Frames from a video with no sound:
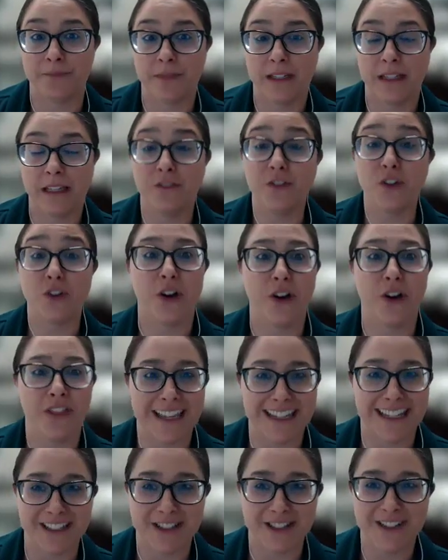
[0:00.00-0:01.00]
give you all
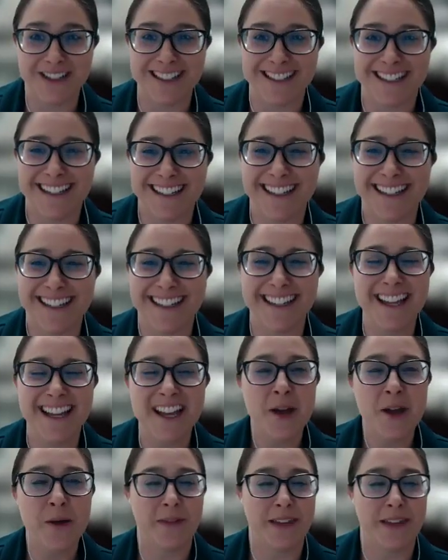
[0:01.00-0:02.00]
the answers
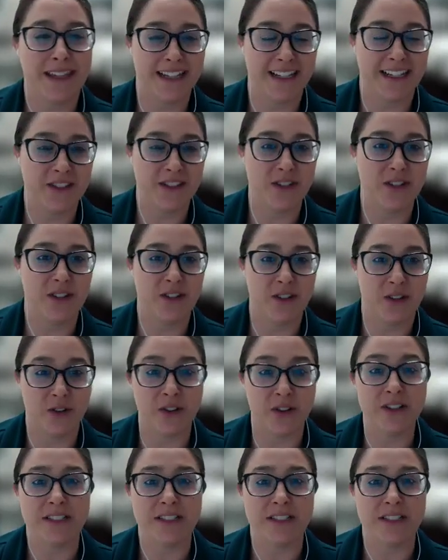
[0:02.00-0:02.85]
because your